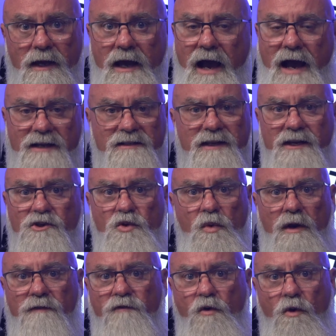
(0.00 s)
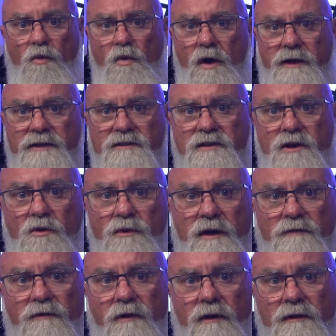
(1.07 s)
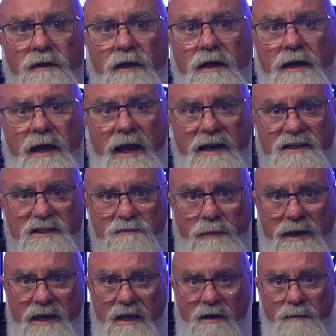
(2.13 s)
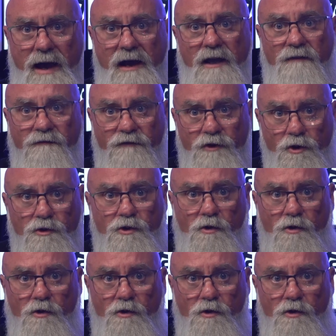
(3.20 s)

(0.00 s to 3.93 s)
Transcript: Isaiah 24:1 is no different. It is speaking about a future